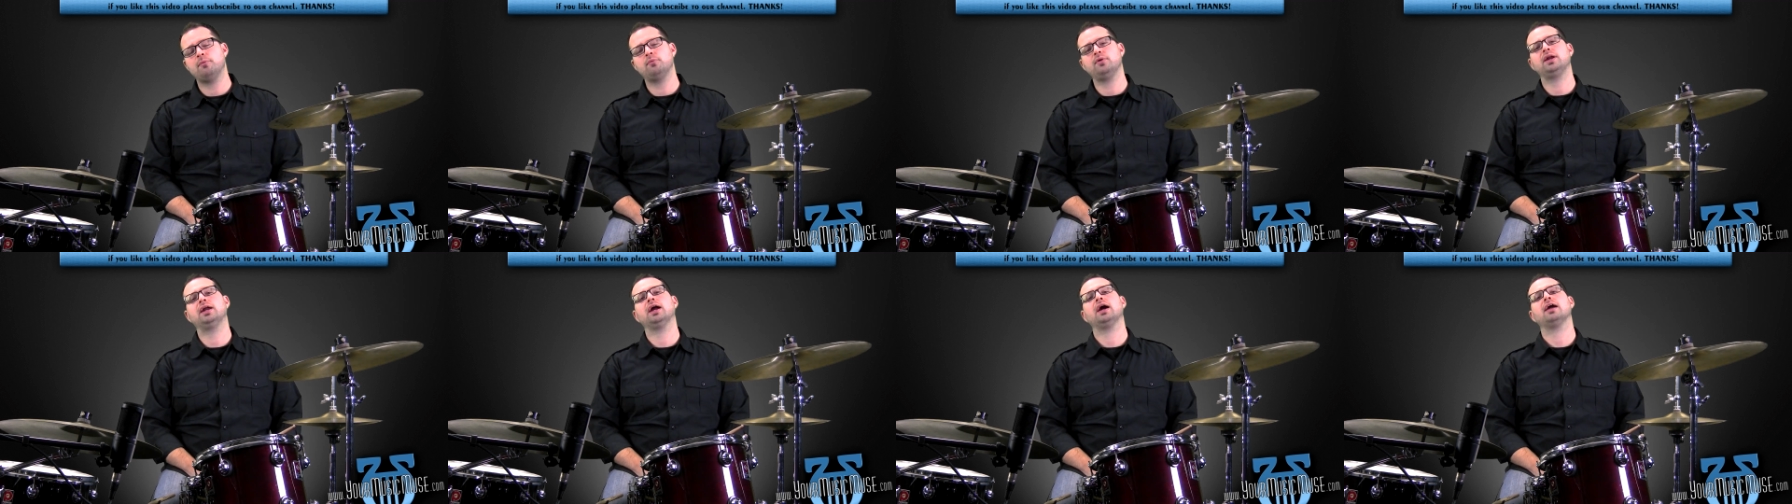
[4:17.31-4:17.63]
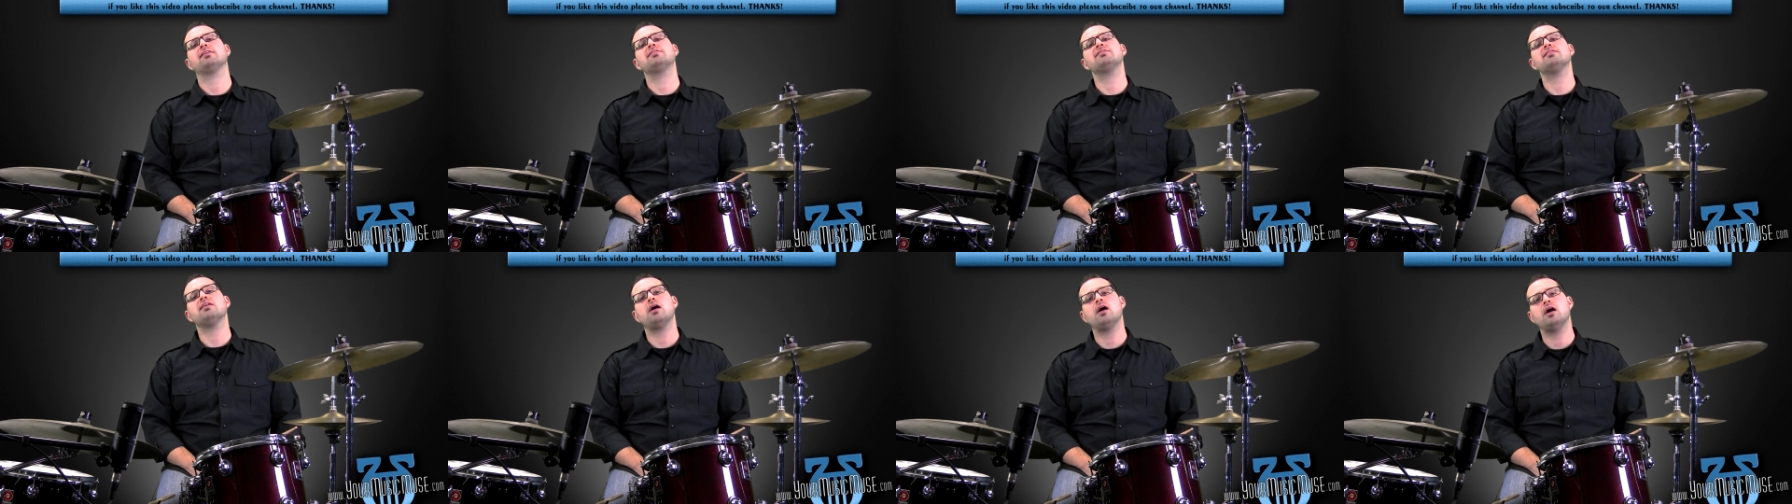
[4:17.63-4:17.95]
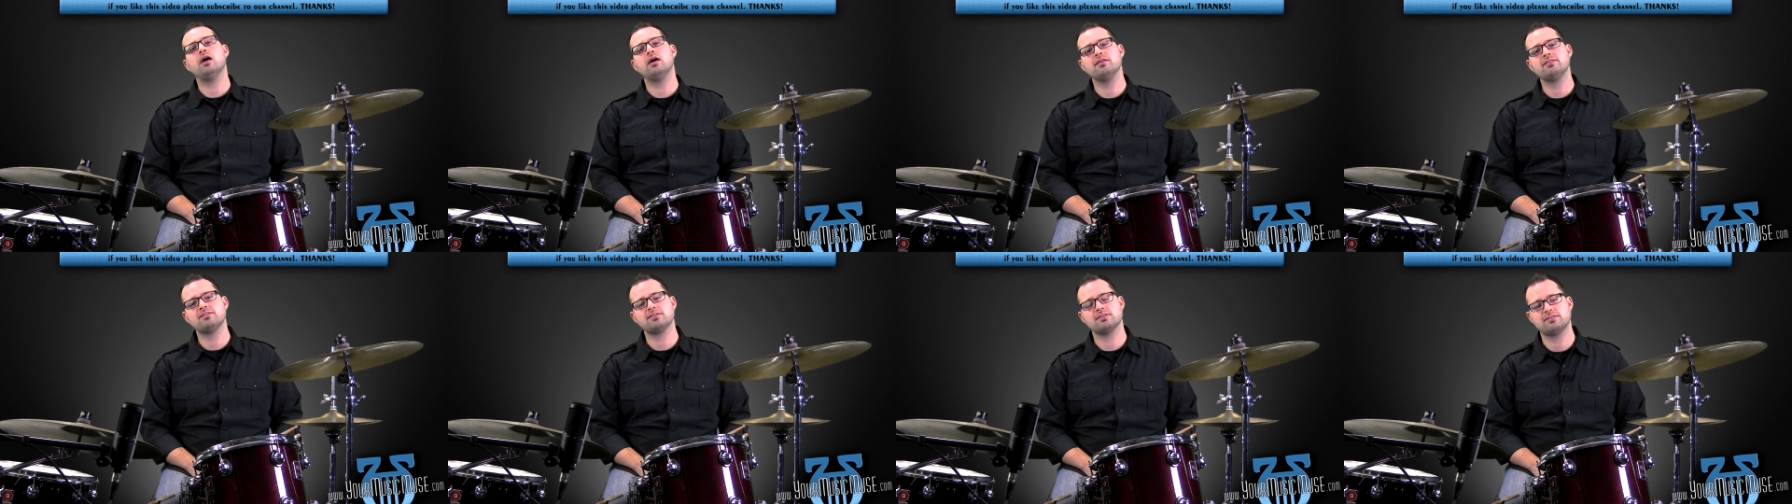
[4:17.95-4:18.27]
We got
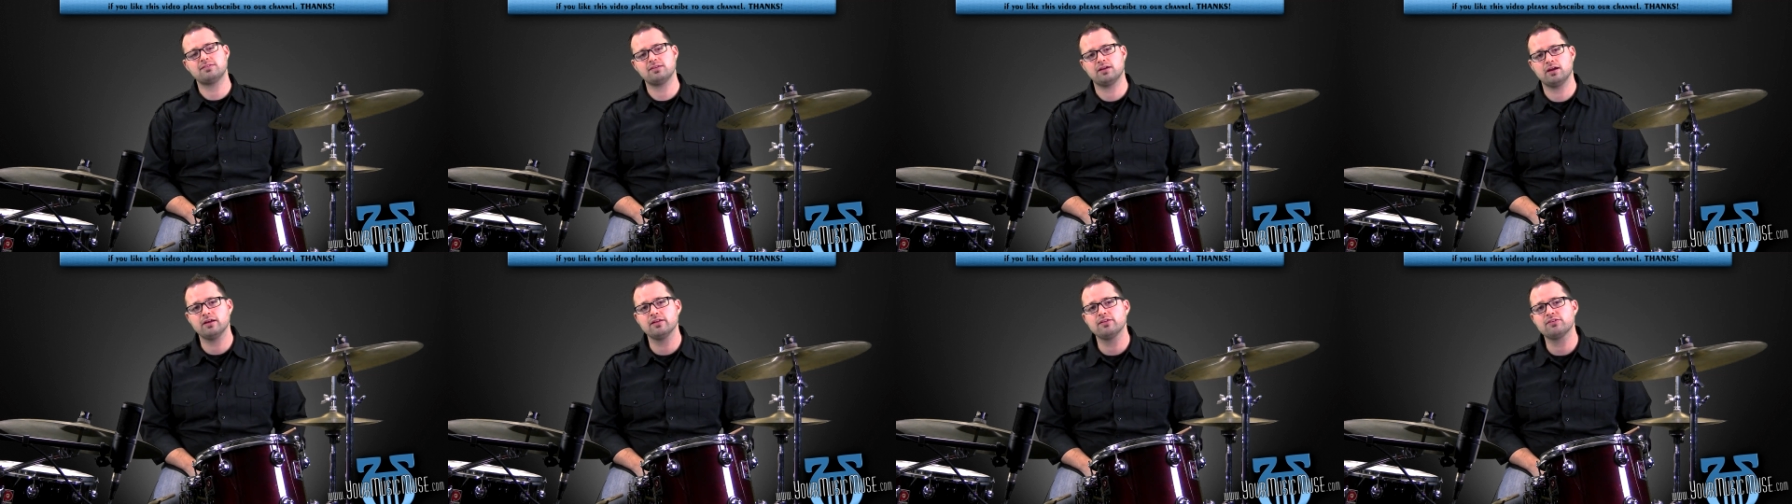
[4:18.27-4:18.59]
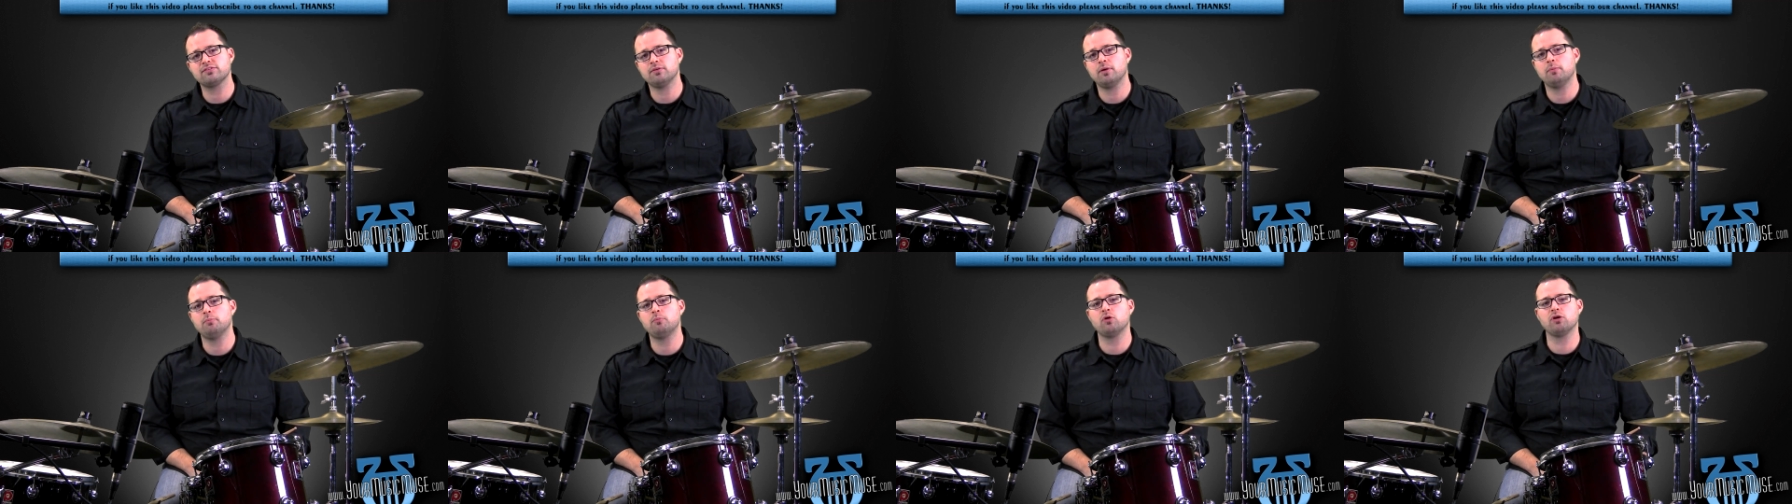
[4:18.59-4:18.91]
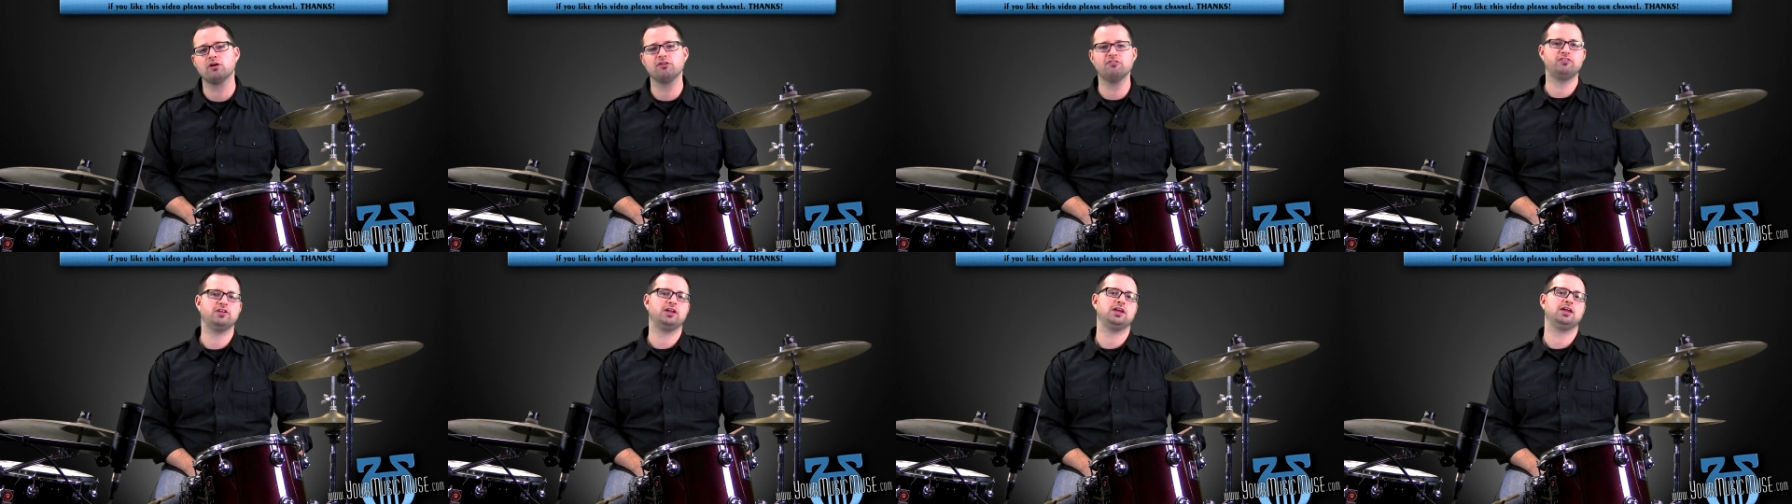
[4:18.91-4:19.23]
tons and tons
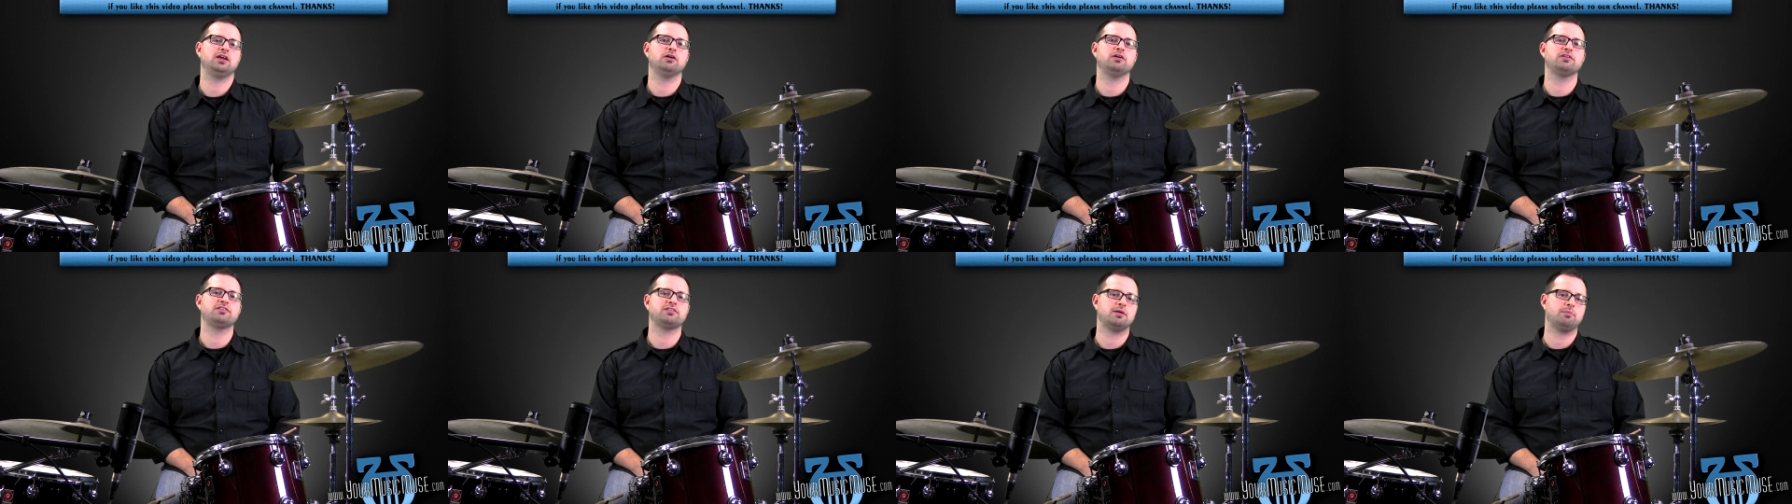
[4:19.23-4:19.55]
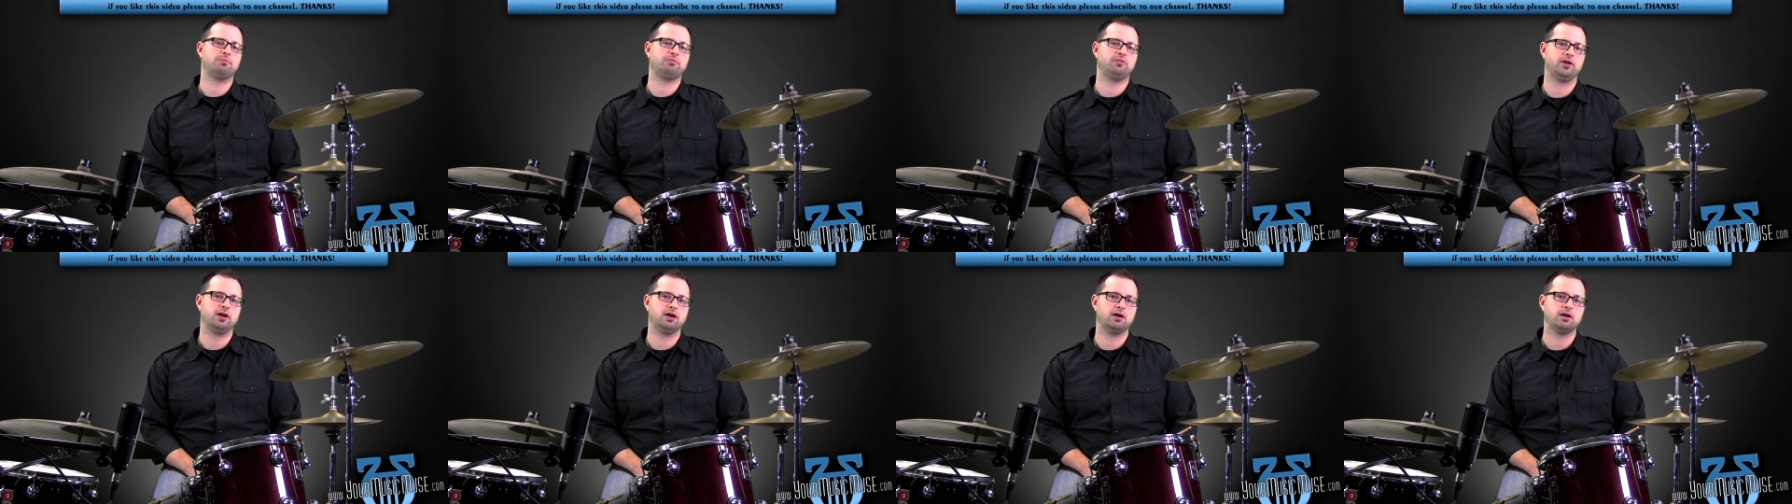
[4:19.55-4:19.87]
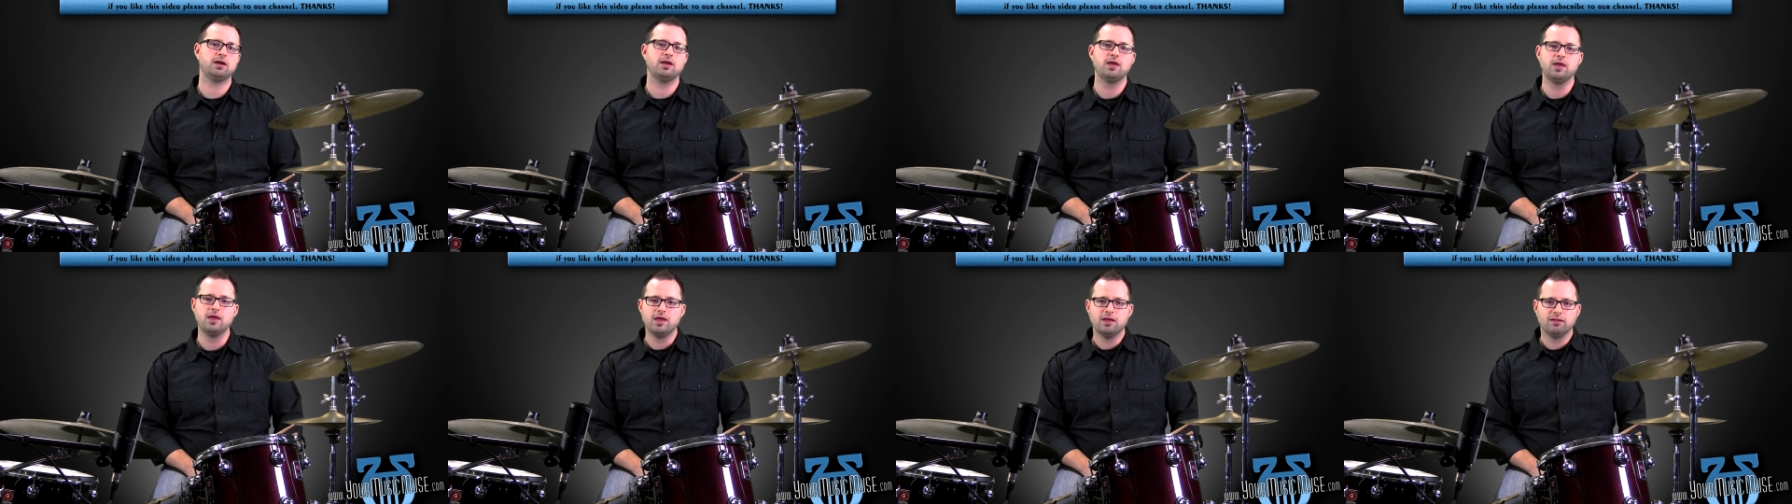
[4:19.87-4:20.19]
more videos up there.